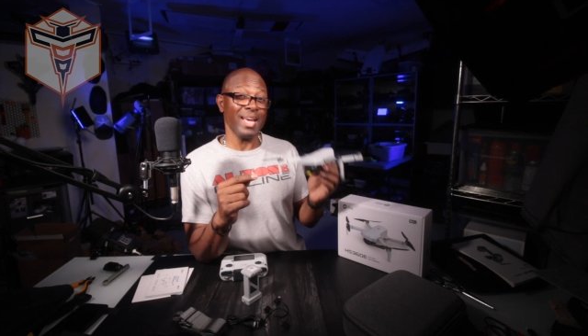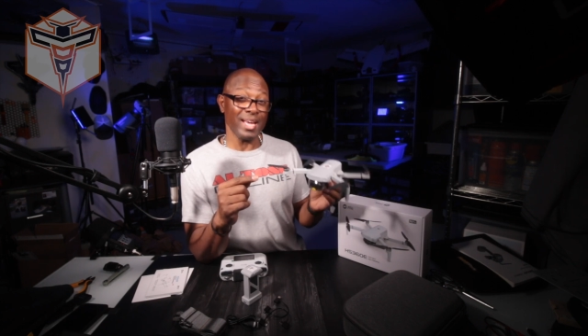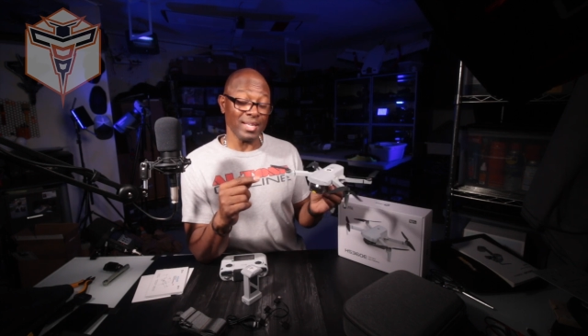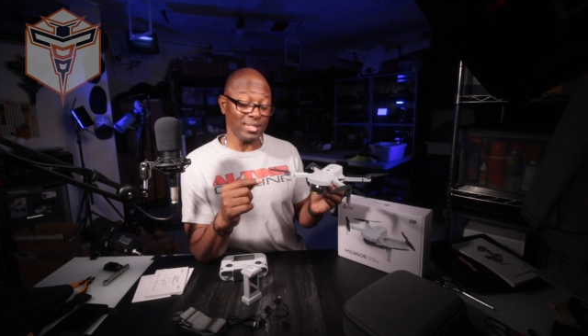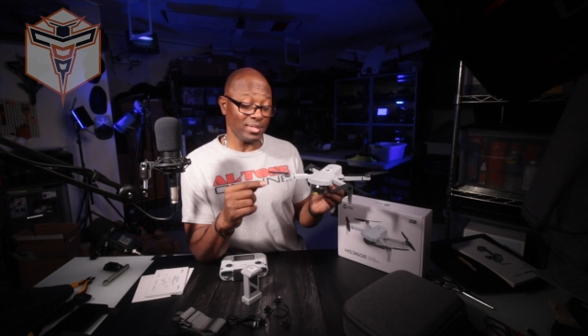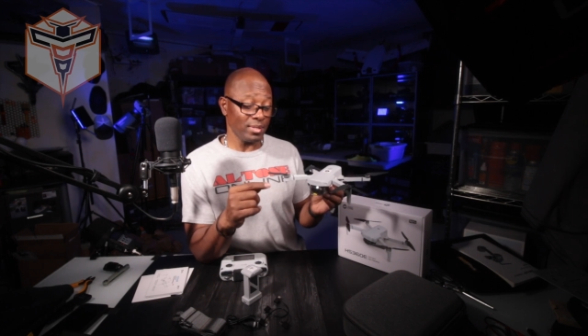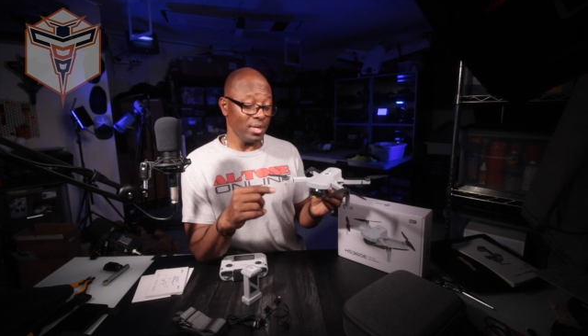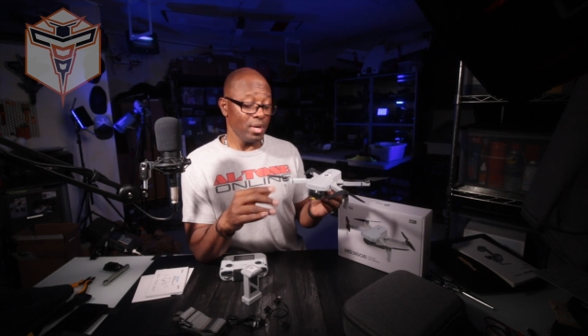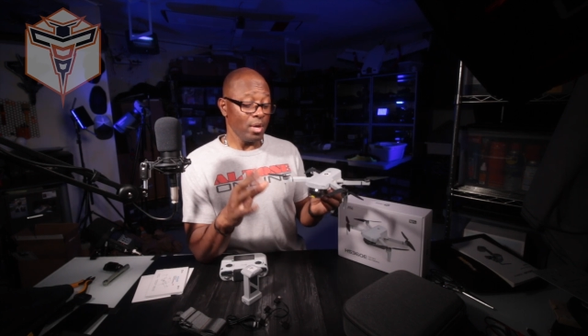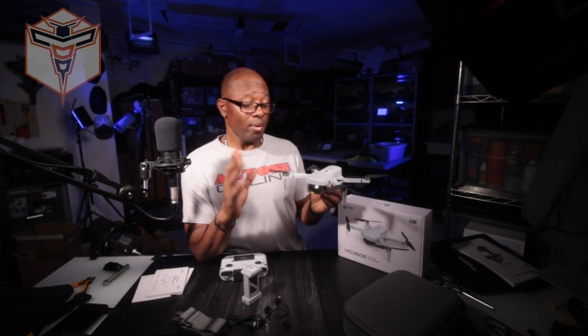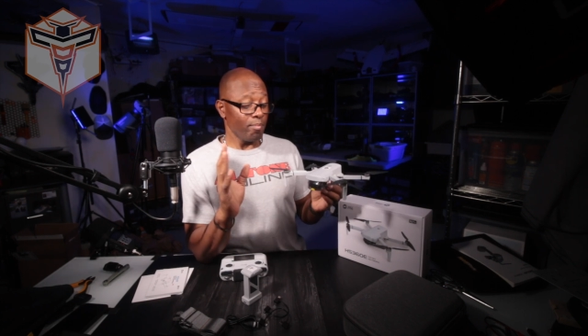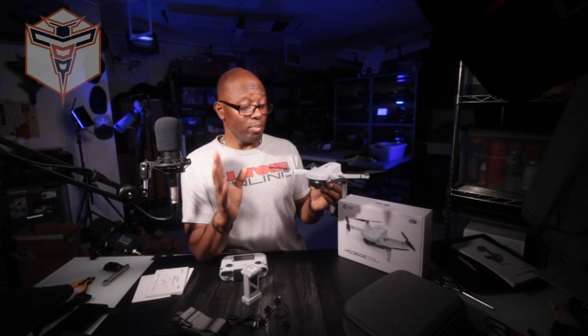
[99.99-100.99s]
S,
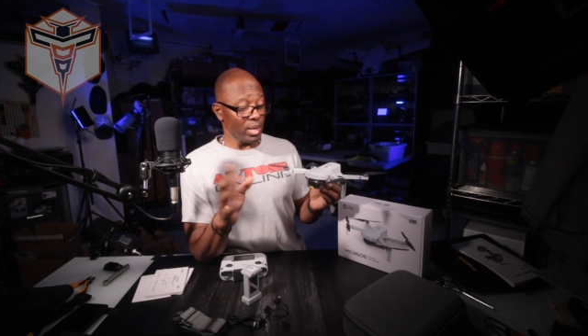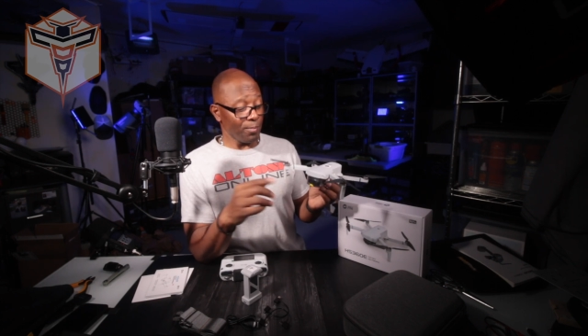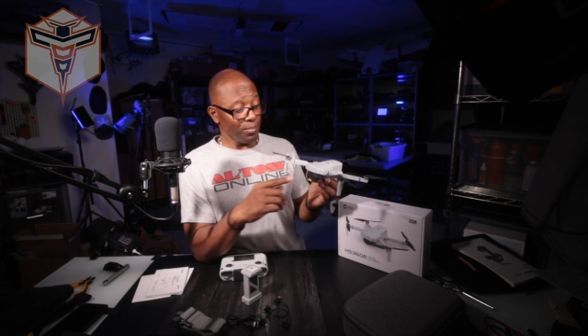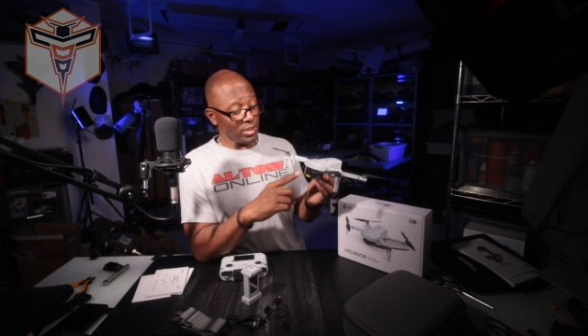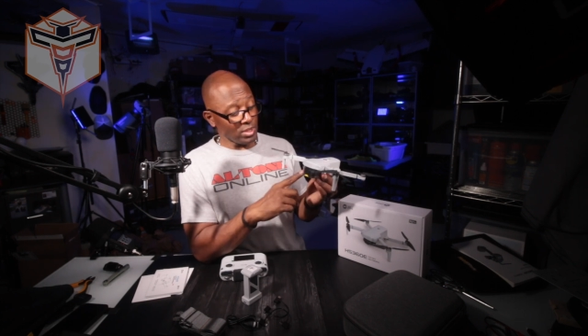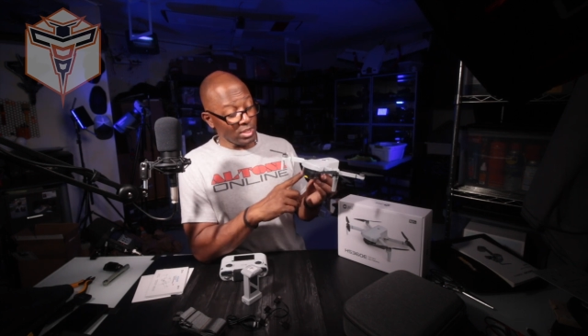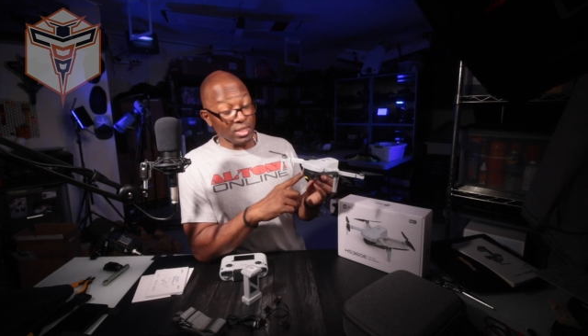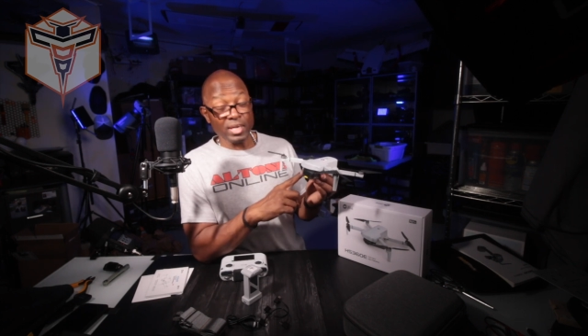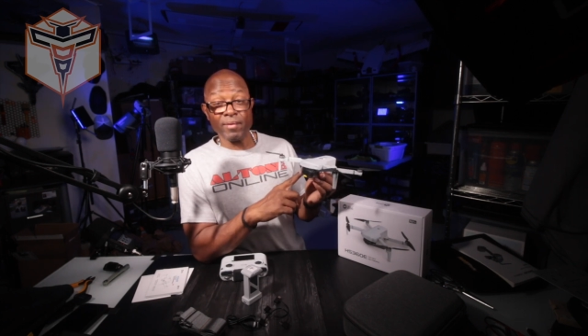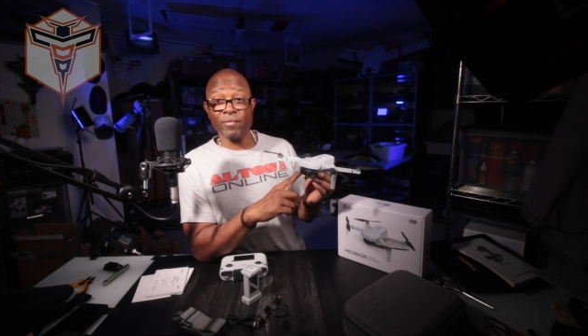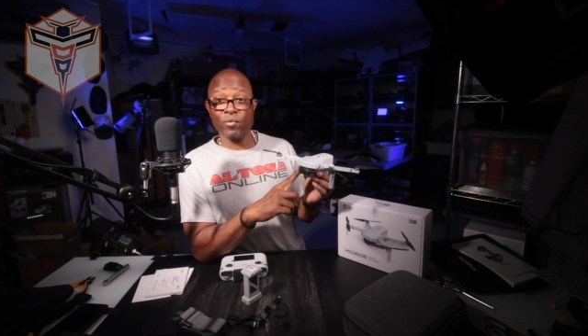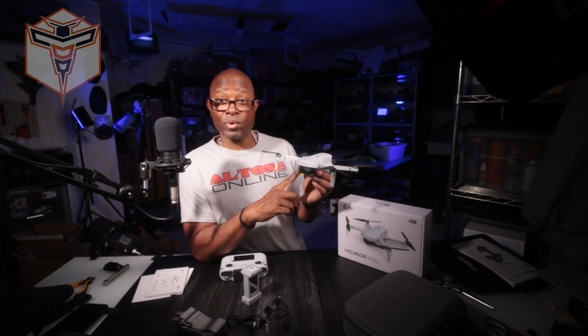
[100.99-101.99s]
but this does
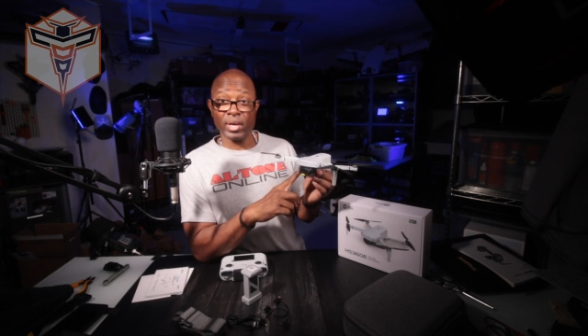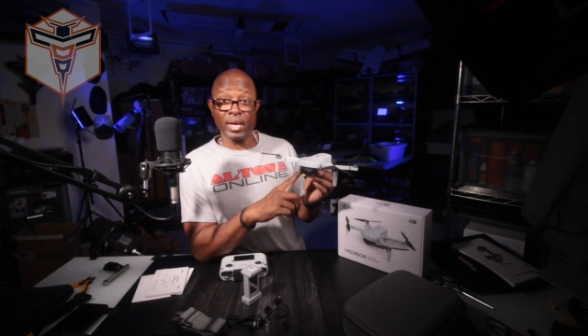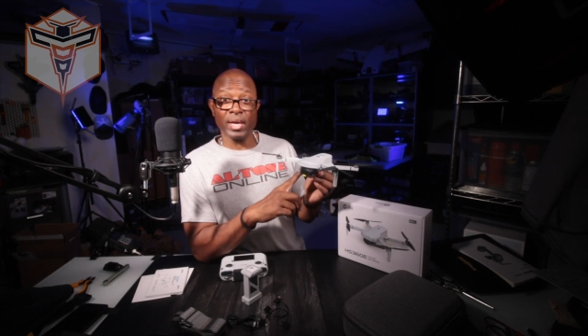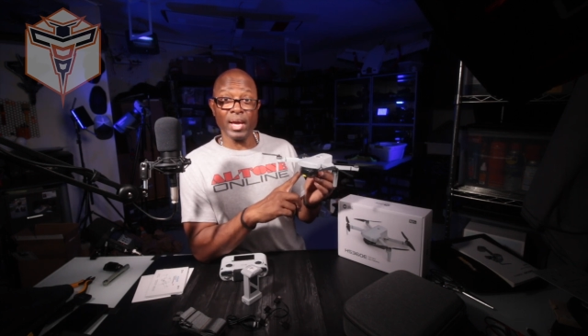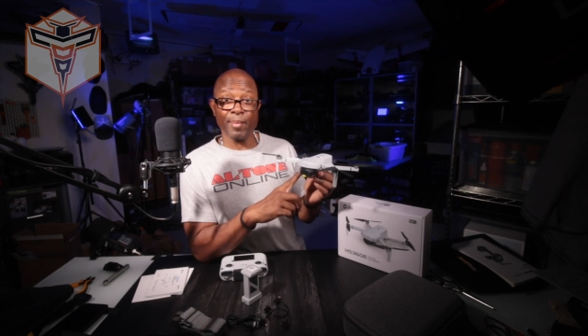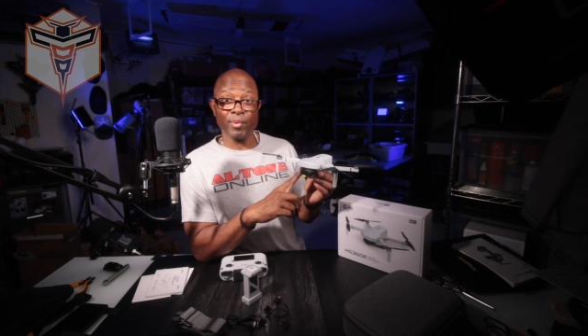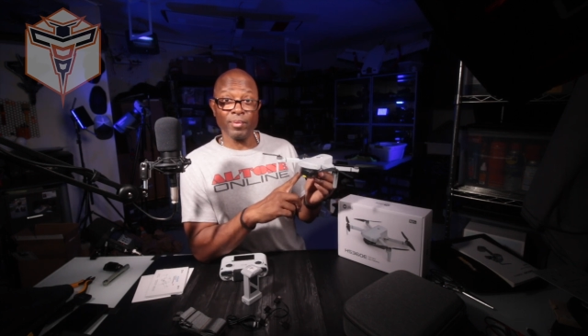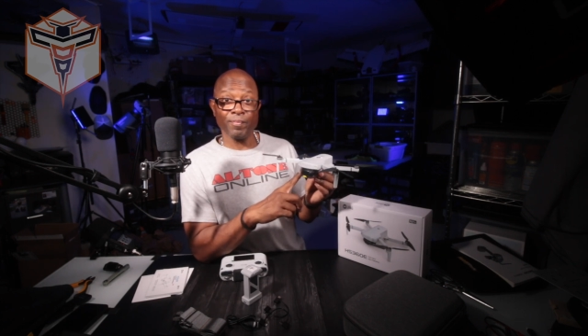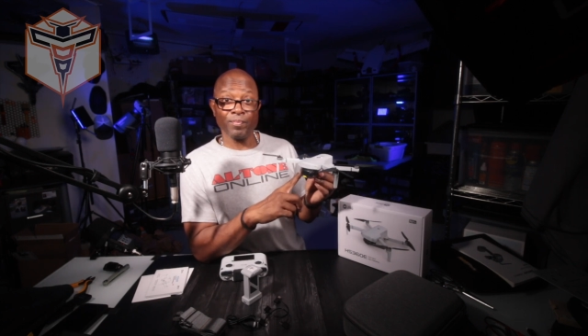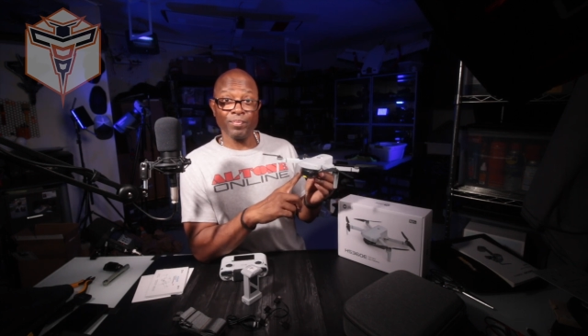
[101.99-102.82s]
have a four K camera,